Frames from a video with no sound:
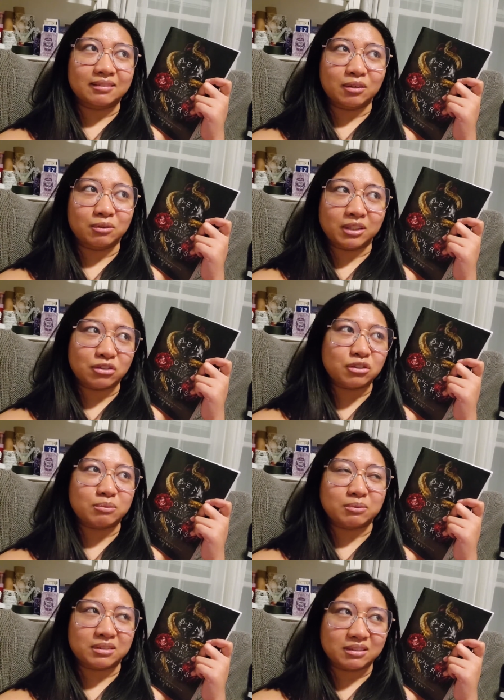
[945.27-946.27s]
the
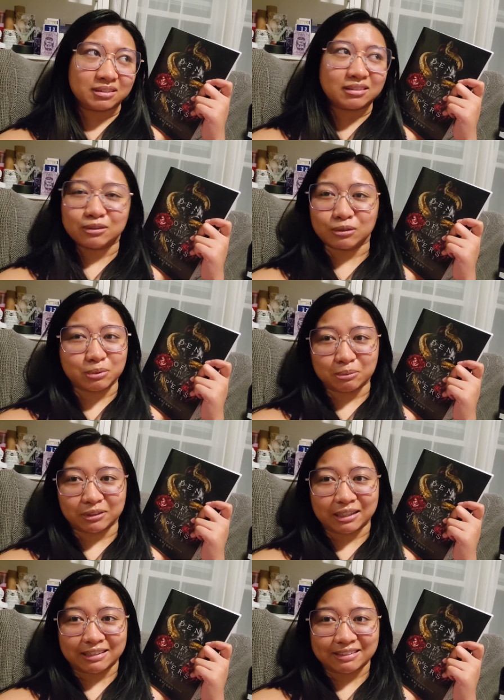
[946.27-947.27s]
relationship that the two people
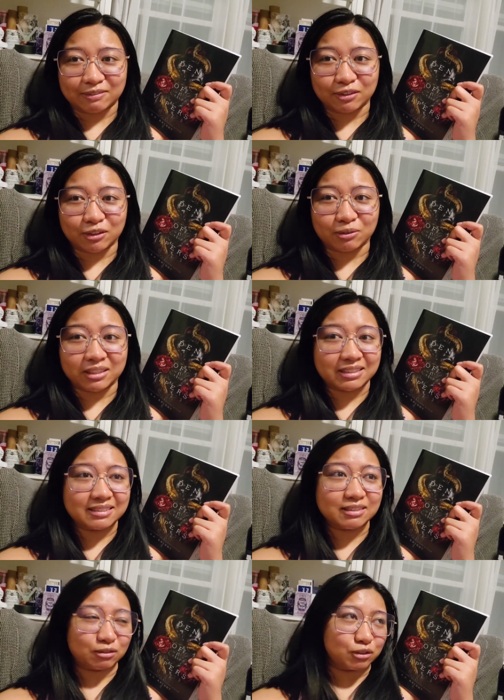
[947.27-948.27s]
had, even though it
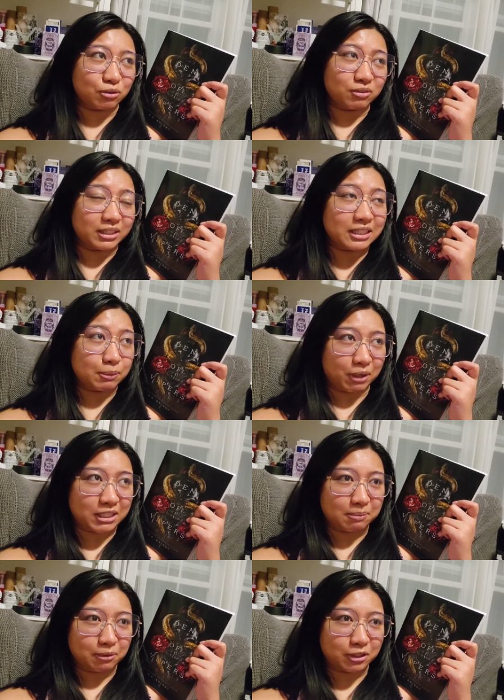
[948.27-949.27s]
is also a very
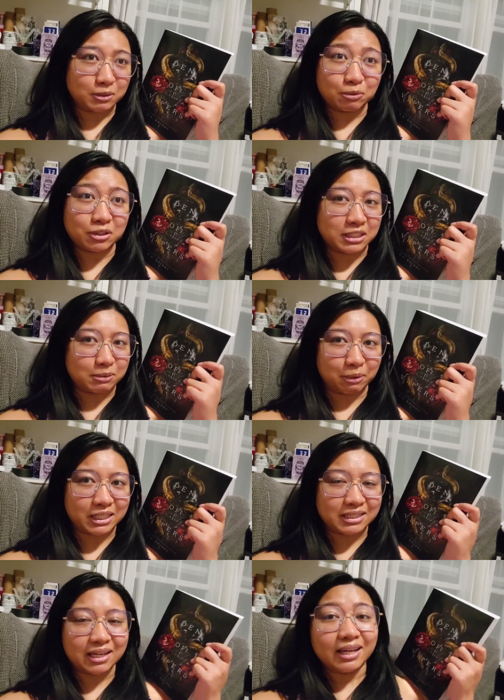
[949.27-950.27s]
spicy book. It's mostly
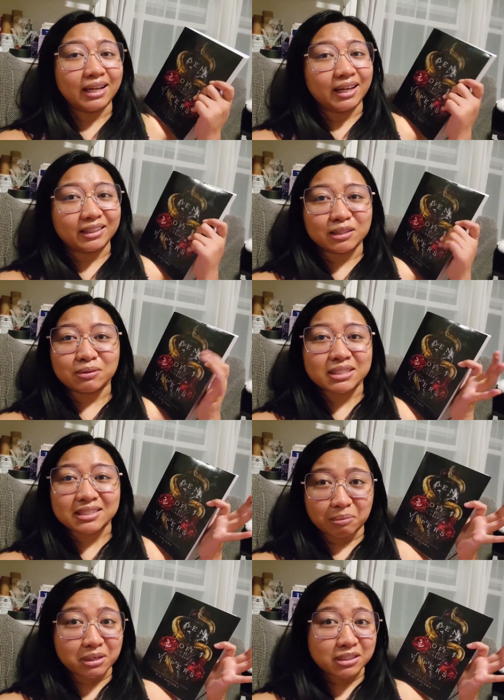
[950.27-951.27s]
spice. And this one
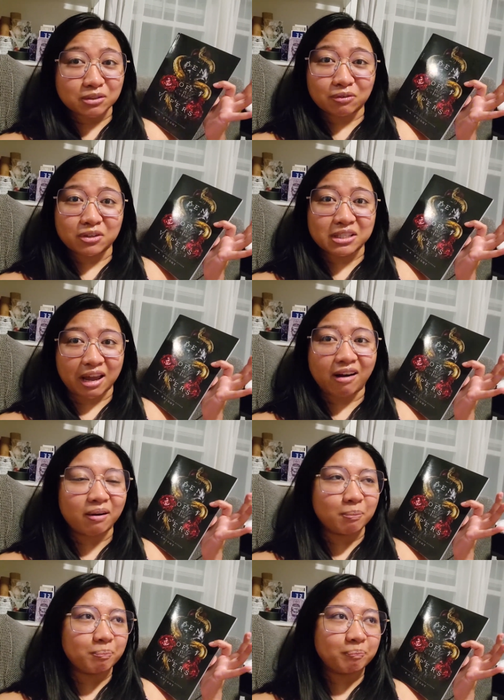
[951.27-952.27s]
is, I mean, it's reverse
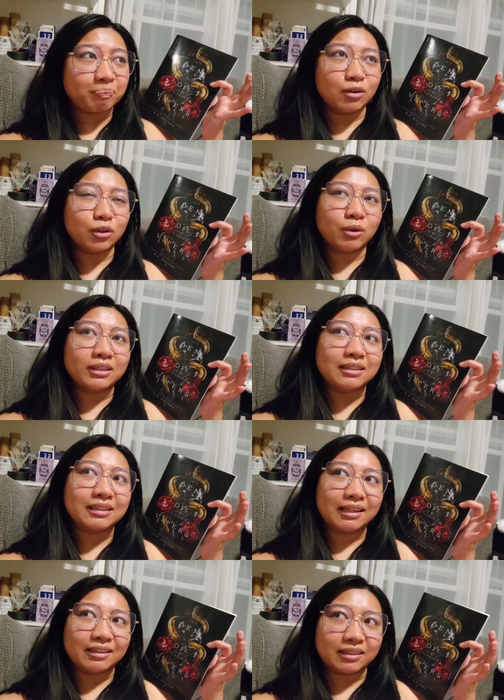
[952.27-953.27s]
harem. And although I did
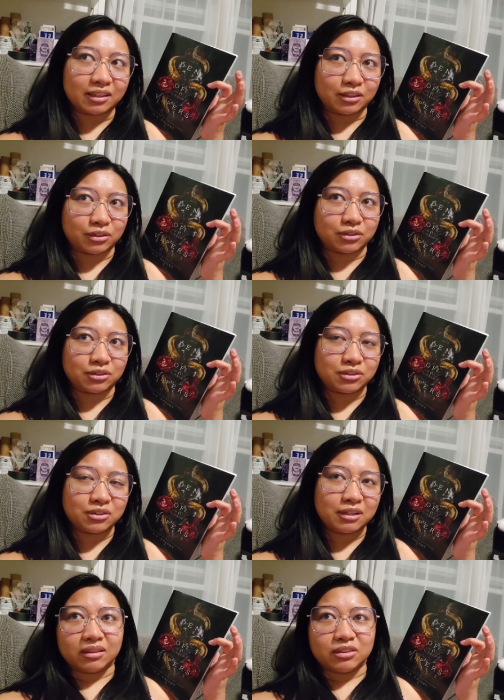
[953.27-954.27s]
like the
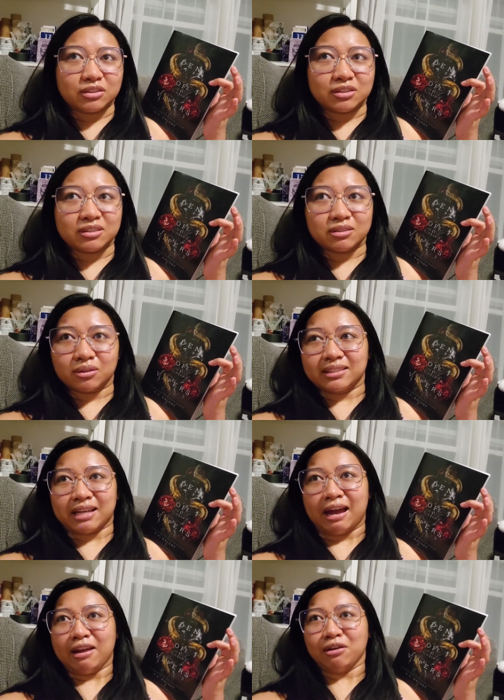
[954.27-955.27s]
characters, just
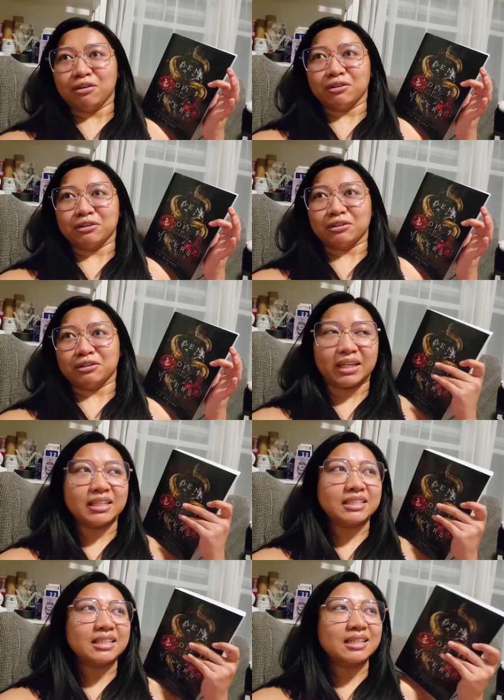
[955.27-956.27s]
entire
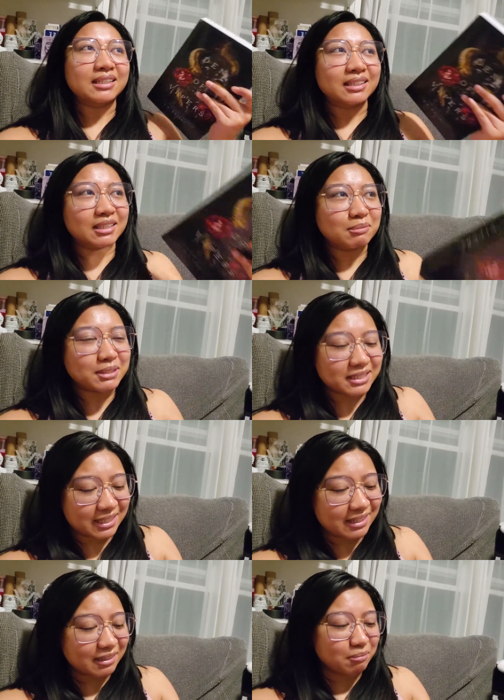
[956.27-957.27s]
it, it keeps
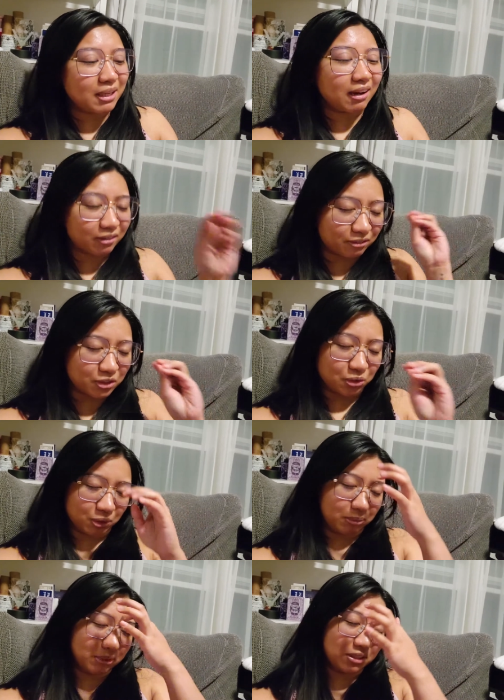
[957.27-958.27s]
taking me out of the
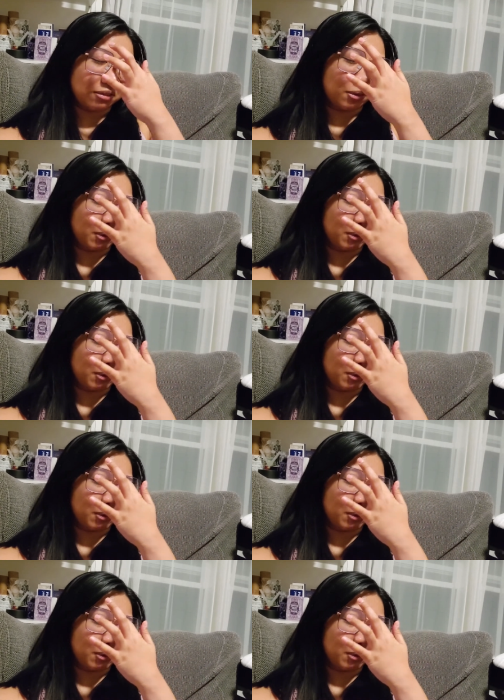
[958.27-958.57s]
story because of the